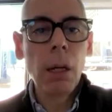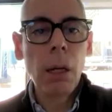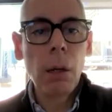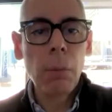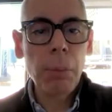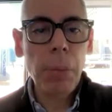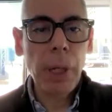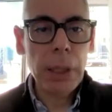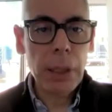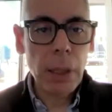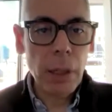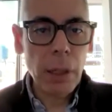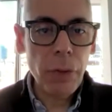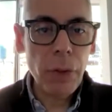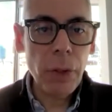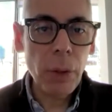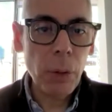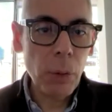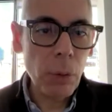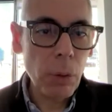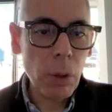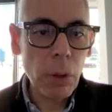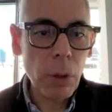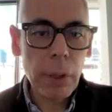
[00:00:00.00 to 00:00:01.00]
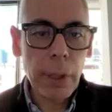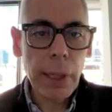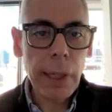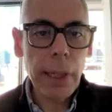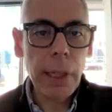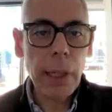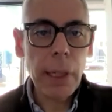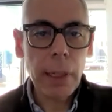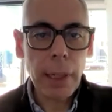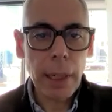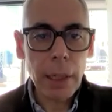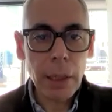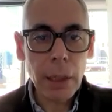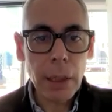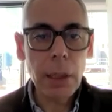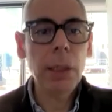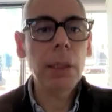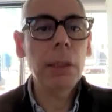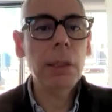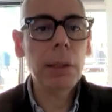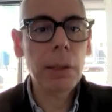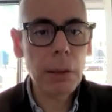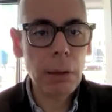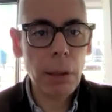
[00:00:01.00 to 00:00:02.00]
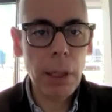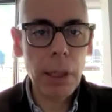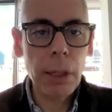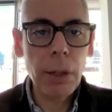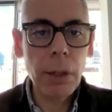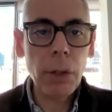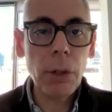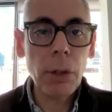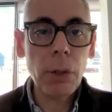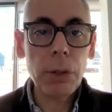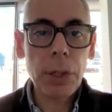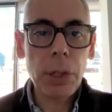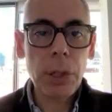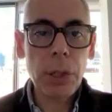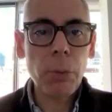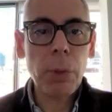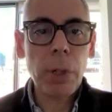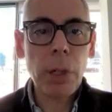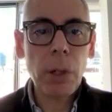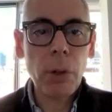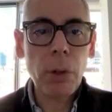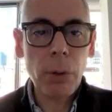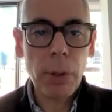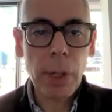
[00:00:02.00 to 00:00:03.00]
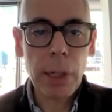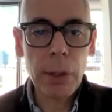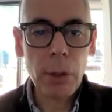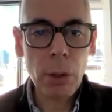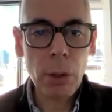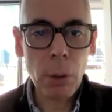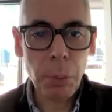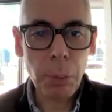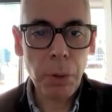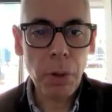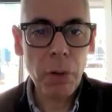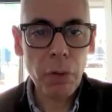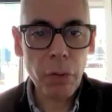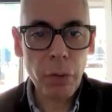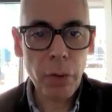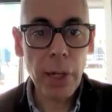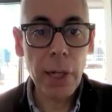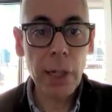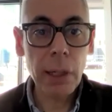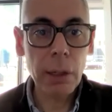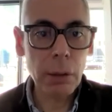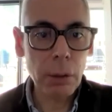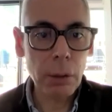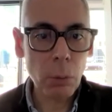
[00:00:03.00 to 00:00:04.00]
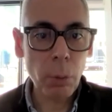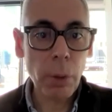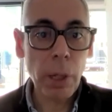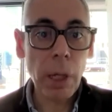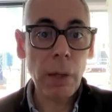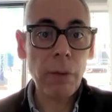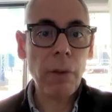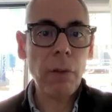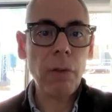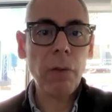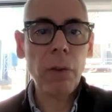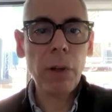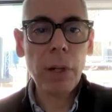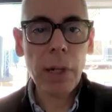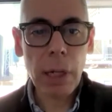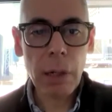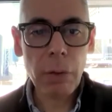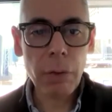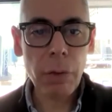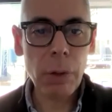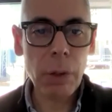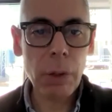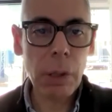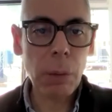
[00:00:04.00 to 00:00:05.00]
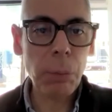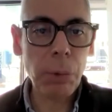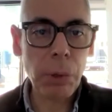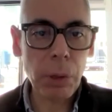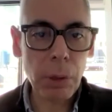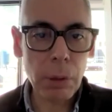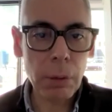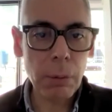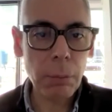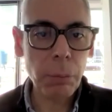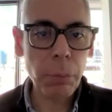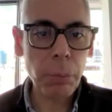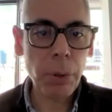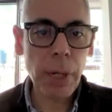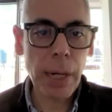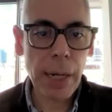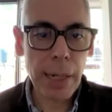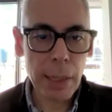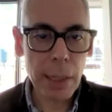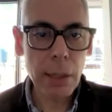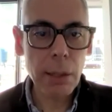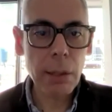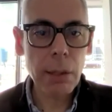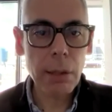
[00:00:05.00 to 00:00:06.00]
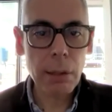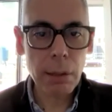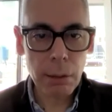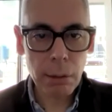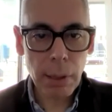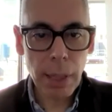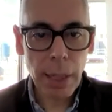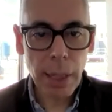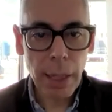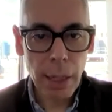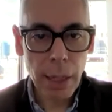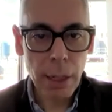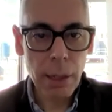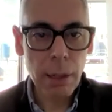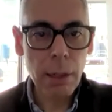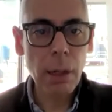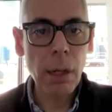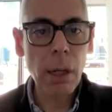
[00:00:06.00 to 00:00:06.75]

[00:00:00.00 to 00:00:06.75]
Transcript: But if you only an artist and you just want to look at your profile, we have a very affordable price tier